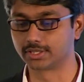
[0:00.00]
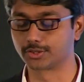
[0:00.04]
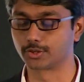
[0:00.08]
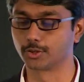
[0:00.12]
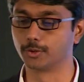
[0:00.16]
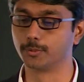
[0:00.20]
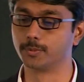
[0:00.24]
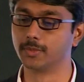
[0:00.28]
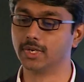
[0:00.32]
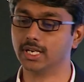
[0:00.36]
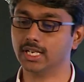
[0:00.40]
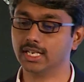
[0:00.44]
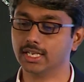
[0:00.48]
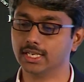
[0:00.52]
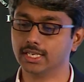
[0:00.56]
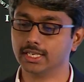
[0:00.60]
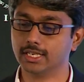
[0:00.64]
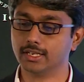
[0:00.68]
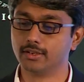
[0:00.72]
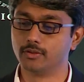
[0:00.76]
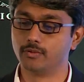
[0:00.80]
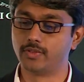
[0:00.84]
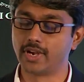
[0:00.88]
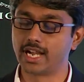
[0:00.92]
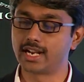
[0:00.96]
So
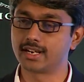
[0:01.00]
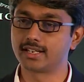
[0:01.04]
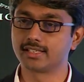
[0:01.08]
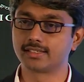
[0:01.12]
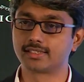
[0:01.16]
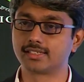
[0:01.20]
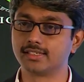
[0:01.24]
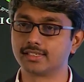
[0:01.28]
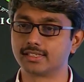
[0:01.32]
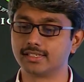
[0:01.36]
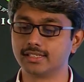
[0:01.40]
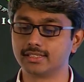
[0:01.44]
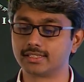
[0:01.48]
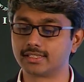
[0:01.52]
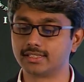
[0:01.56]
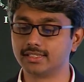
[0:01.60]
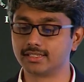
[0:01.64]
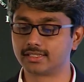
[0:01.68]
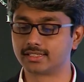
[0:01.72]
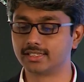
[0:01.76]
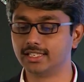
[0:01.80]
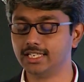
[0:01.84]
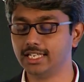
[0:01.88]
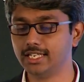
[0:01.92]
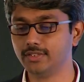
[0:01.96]
where does
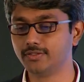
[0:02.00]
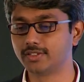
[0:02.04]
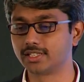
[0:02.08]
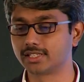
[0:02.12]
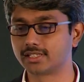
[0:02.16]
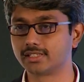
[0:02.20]
this leaves